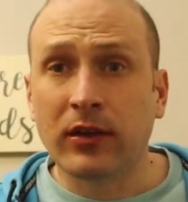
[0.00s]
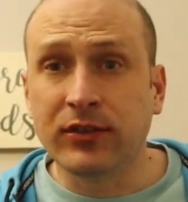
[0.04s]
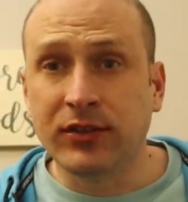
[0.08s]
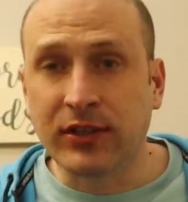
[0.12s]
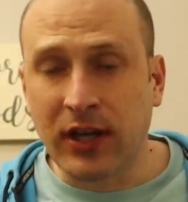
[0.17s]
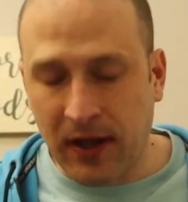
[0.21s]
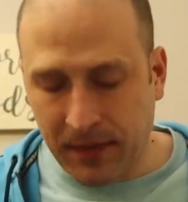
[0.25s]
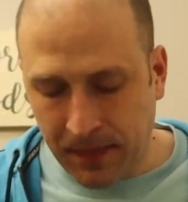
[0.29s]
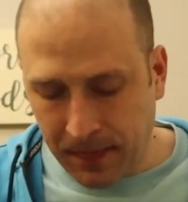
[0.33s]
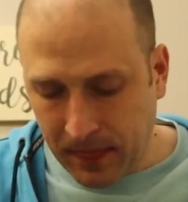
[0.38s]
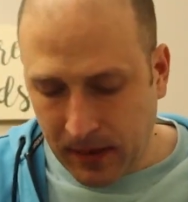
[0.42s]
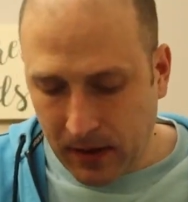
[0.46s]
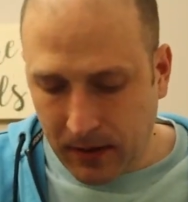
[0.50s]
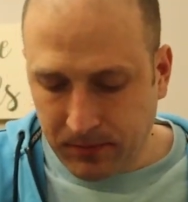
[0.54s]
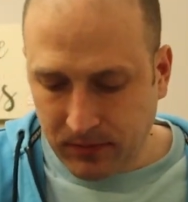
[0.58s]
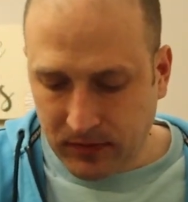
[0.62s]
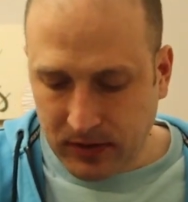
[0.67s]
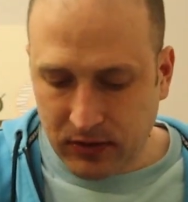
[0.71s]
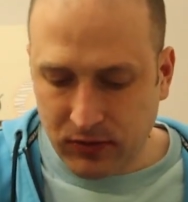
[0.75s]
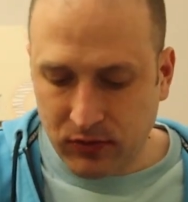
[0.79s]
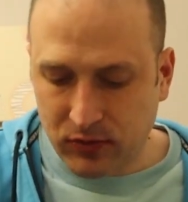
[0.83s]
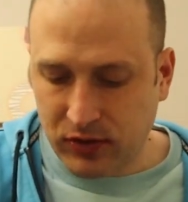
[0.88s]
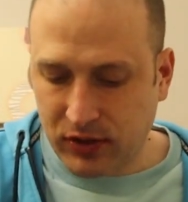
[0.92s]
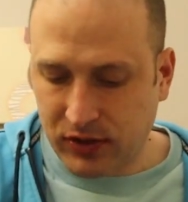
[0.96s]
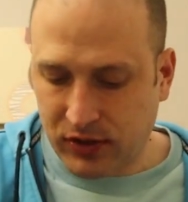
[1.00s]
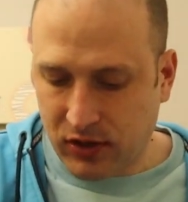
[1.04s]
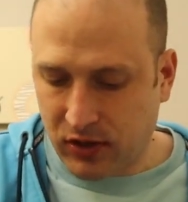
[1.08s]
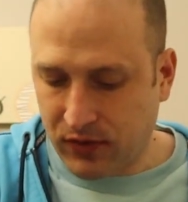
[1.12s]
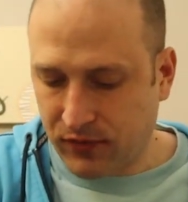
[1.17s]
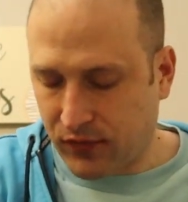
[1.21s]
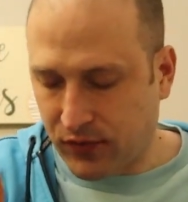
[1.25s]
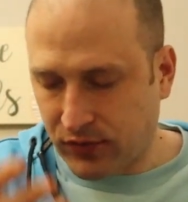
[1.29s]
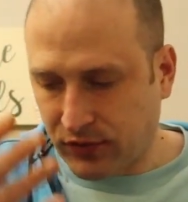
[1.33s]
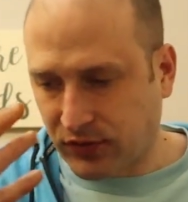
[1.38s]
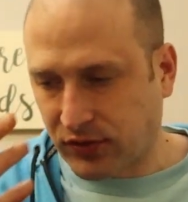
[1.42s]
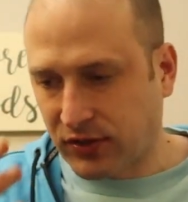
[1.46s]
Done. I don't
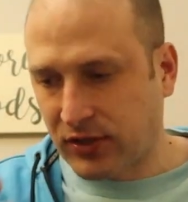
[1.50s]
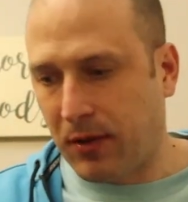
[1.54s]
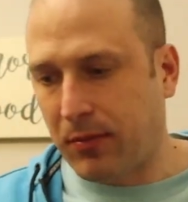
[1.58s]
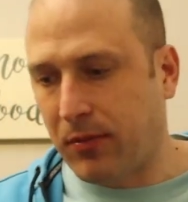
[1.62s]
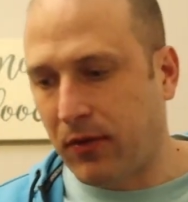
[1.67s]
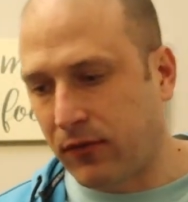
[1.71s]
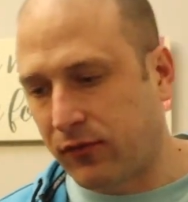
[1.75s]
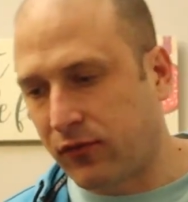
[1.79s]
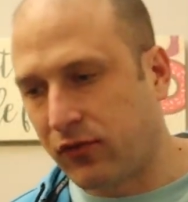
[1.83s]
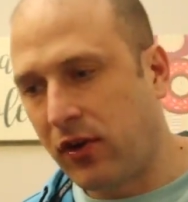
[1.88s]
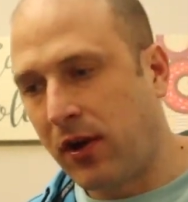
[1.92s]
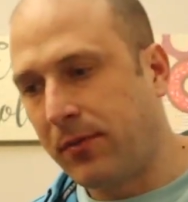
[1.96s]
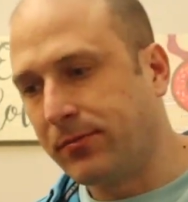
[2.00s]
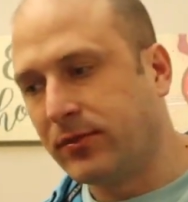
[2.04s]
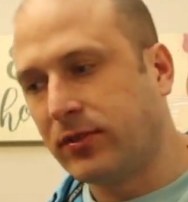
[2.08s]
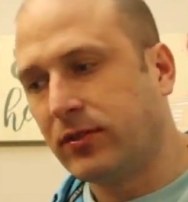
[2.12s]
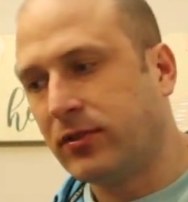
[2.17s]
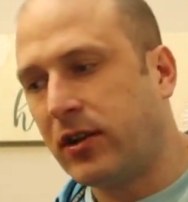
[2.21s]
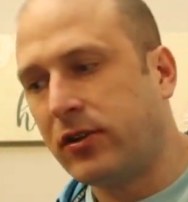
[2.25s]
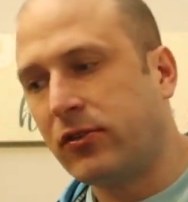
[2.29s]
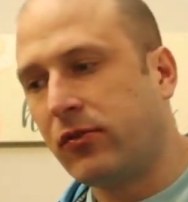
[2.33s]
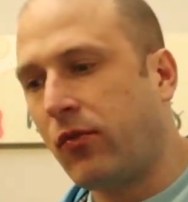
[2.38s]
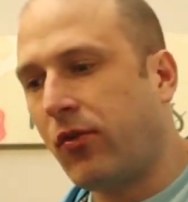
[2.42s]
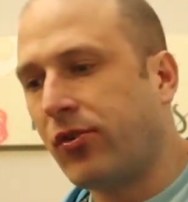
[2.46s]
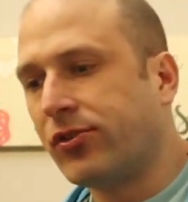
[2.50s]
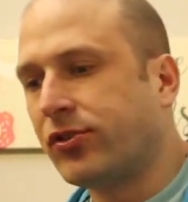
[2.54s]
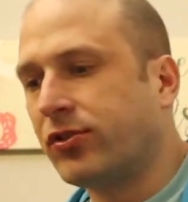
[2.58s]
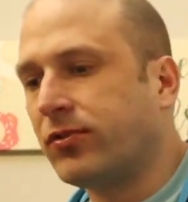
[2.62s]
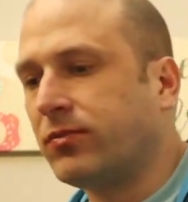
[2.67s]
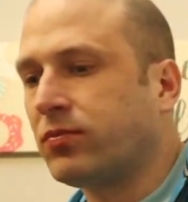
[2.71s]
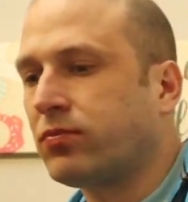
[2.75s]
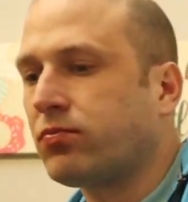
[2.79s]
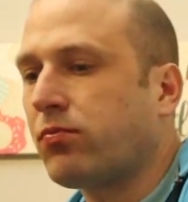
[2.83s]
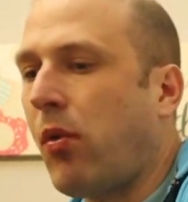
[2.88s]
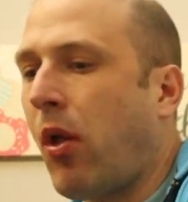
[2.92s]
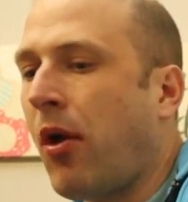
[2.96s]
account for those couple of crumbs. I don't want to.
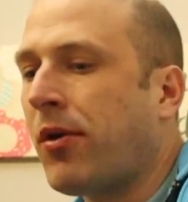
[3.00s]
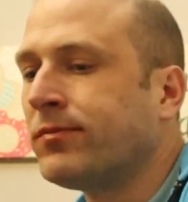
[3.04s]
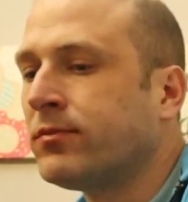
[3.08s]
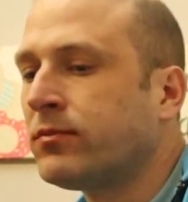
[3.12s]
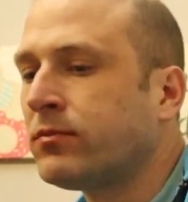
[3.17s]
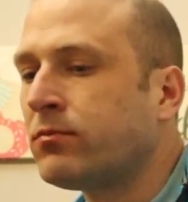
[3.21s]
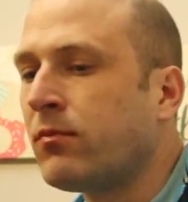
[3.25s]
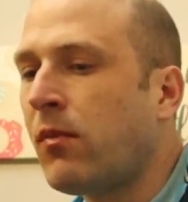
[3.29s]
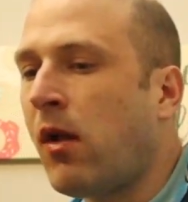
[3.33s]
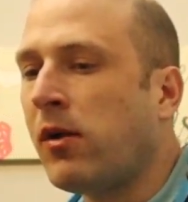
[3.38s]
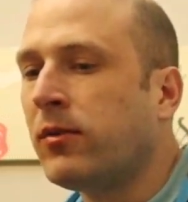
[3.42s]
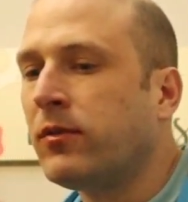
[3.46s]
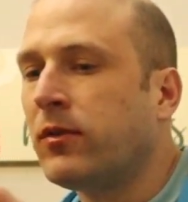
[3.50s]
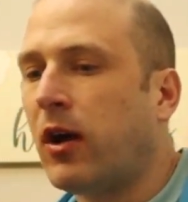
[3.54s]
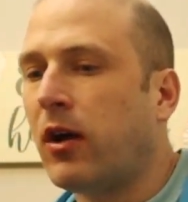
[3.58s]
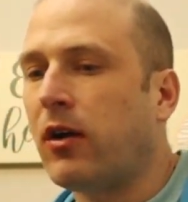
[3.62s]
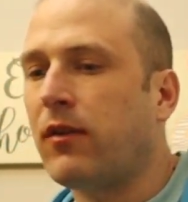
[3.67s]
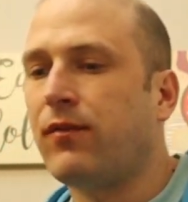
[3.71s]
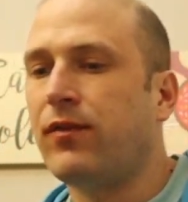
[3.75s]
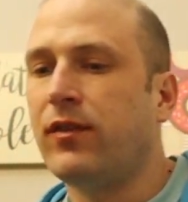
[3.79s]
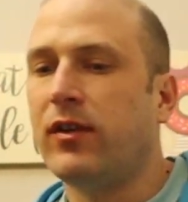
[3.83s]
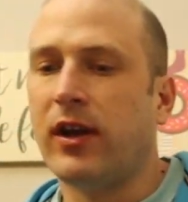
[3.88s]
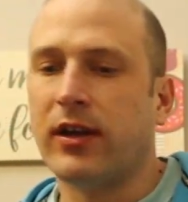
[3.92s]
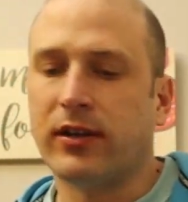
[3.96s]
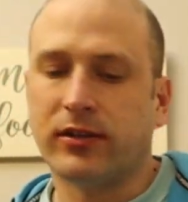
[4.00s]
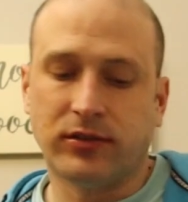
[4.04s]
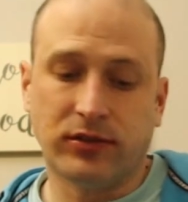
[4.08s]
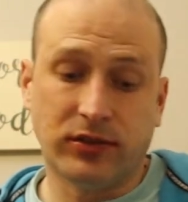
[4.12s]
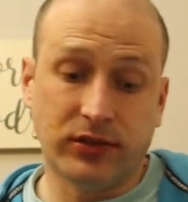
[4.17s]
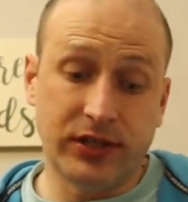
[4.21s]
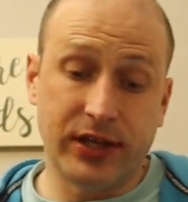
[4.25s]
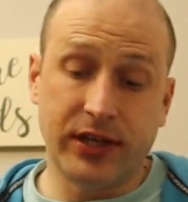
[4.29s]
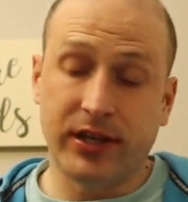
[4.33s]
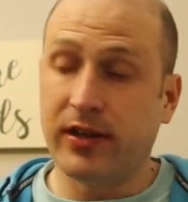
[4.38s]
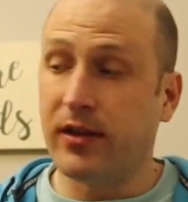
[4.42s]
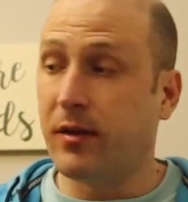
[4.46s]
I don't feel like
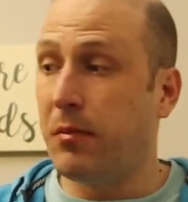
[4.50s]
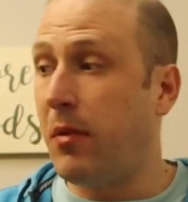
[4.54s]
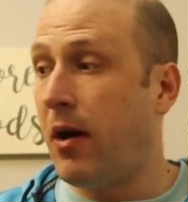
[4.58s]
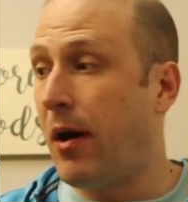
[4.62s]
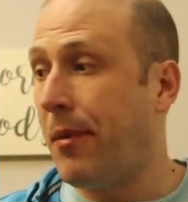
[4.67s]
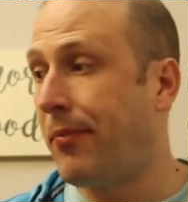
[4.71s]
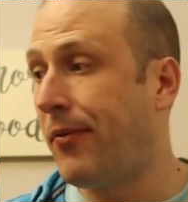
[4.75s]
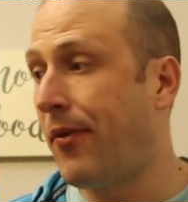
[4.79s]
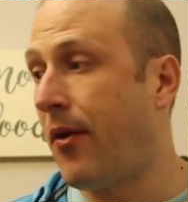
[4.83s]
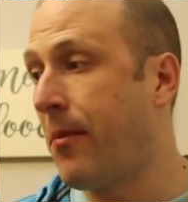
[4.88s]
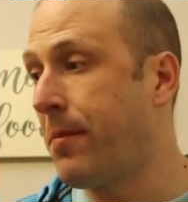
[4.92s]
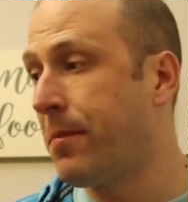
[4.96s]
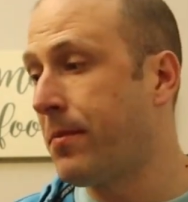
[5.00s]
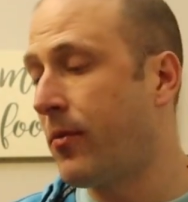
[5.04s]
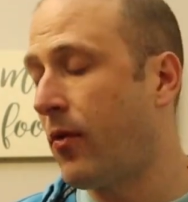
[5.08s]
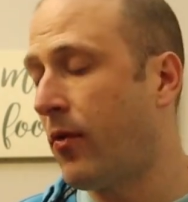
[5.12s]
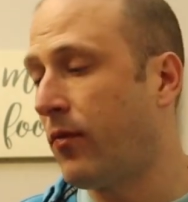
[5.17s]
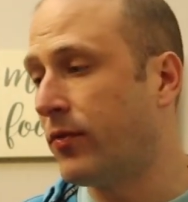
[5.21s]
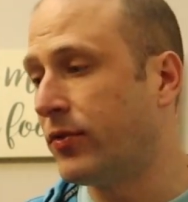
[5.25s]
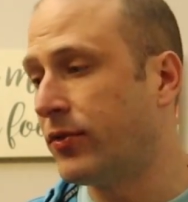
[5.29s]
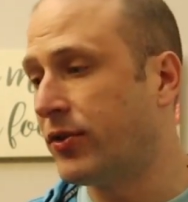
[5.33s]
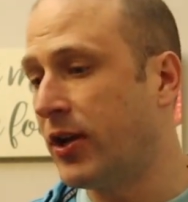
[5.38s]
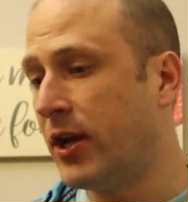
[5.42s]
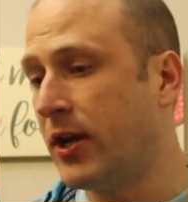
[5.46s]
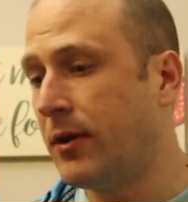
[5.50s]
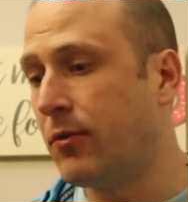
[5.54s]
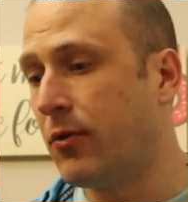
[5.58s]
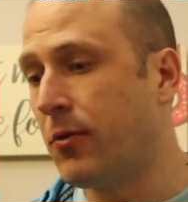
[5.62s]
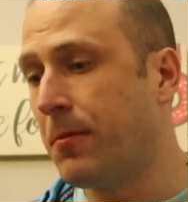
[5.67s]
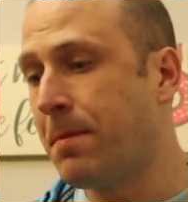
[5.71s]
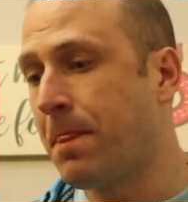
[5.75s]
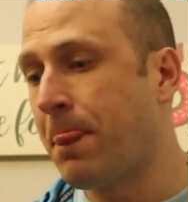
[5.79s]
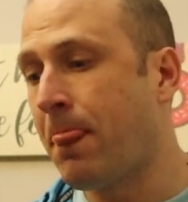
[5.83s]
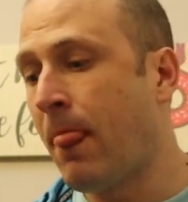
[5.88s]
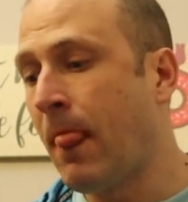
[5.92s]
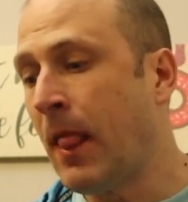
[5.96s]
digging them up over the table.